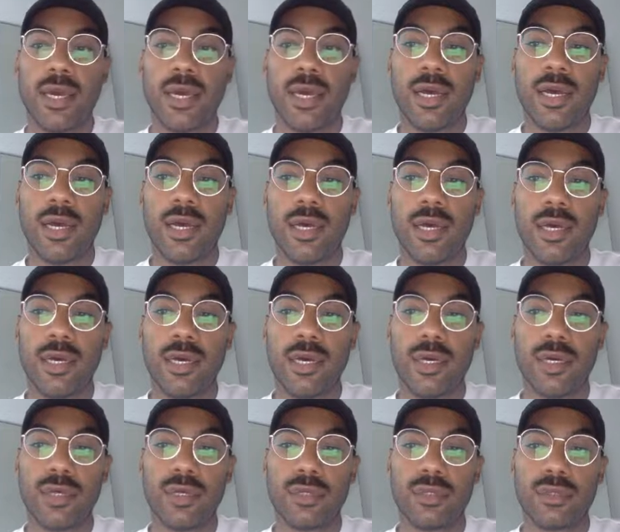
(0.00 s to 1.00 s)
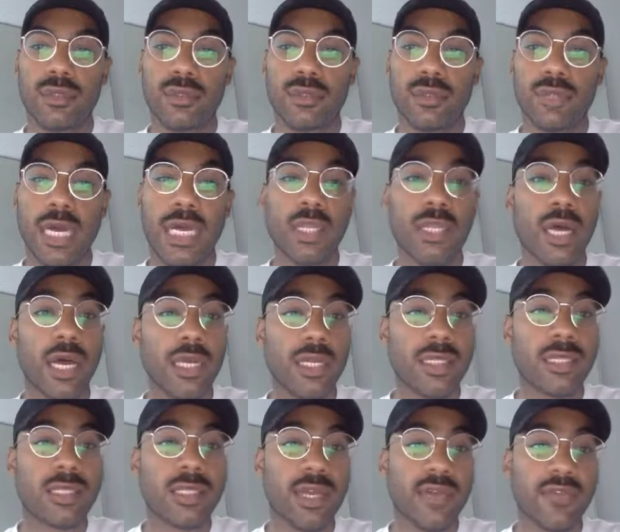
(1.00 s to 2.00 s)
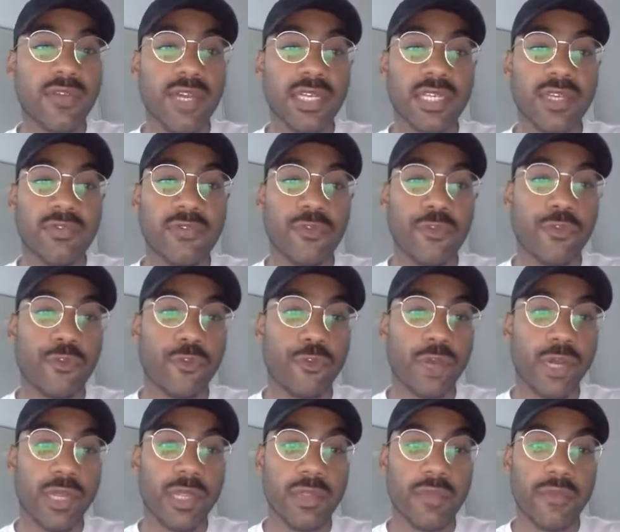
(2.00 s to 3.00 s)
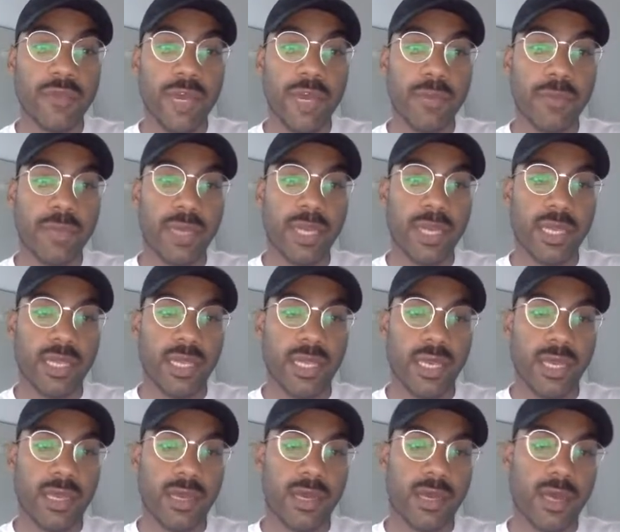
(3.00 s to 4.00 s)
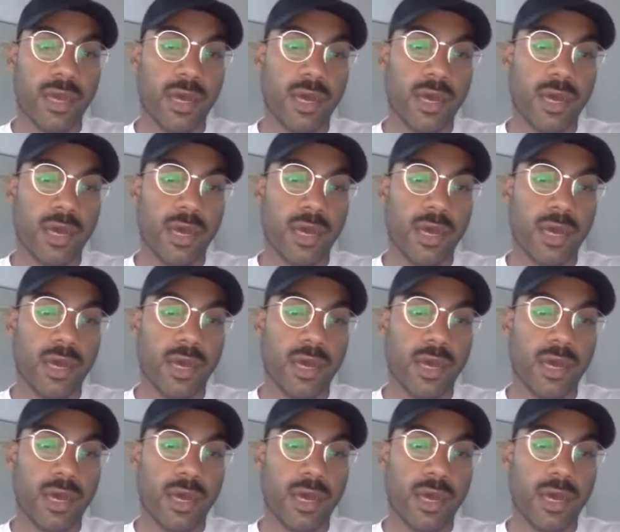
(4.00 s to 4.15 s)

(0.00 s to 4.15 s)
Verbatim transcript: uh, a lot of stuff I did for free in the very beginning,